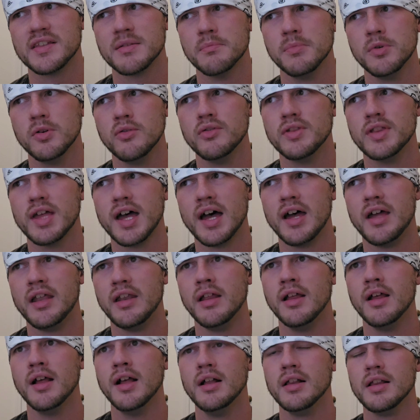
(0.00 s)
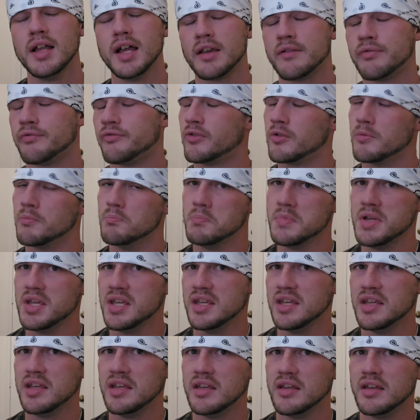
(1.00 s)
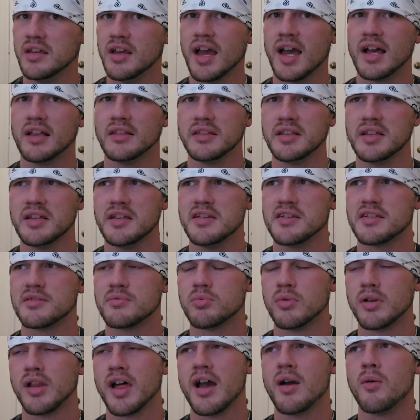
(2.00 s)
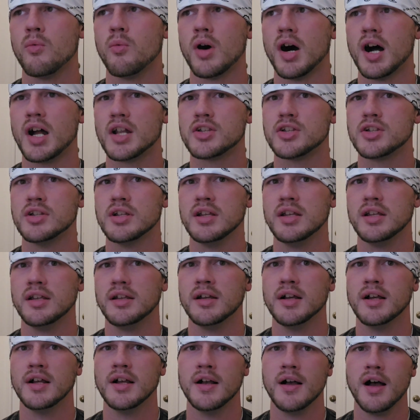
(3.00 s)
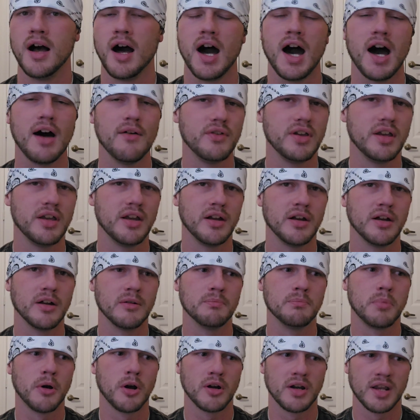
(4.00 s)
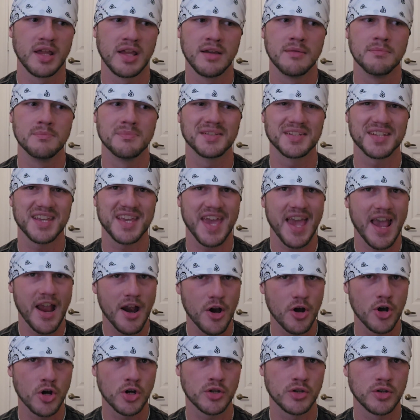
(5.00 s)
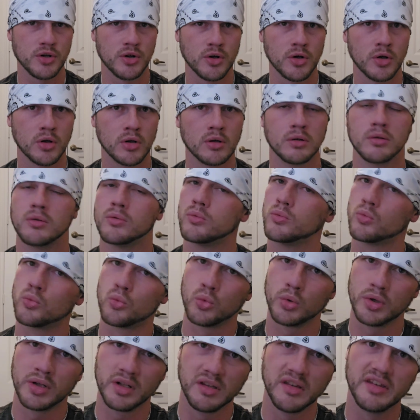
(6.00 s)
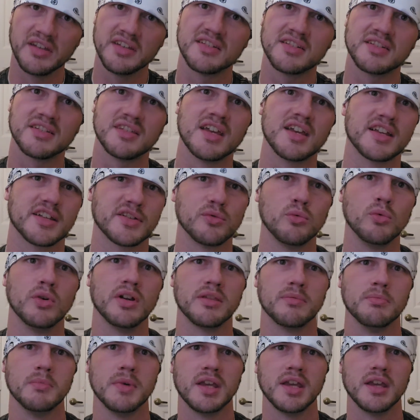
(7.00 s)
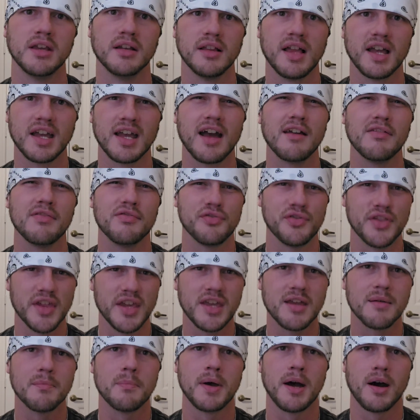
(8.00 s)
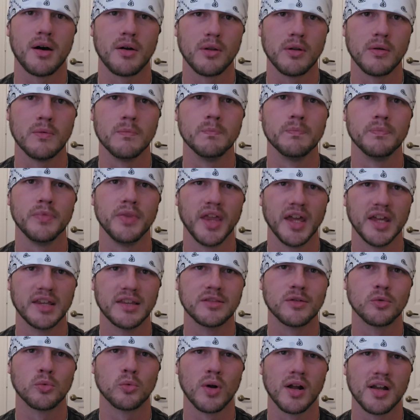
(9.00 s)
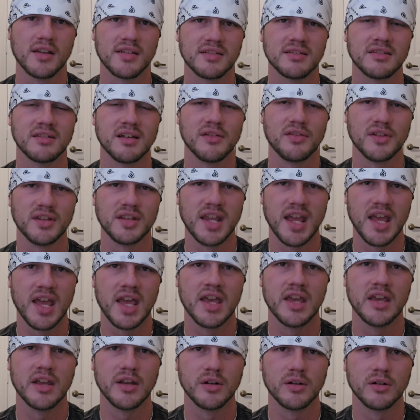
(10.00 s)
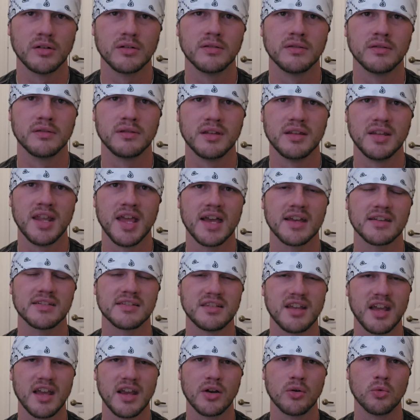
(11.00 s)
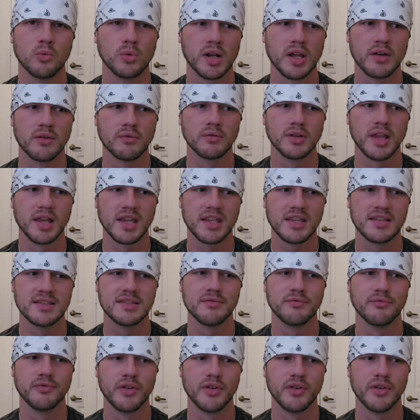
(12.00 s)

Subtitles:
movie that, for me at least, when I watch it, Javier Bardem's character really sticks with me. I think about him the rest of the day or the next day or whatever. It's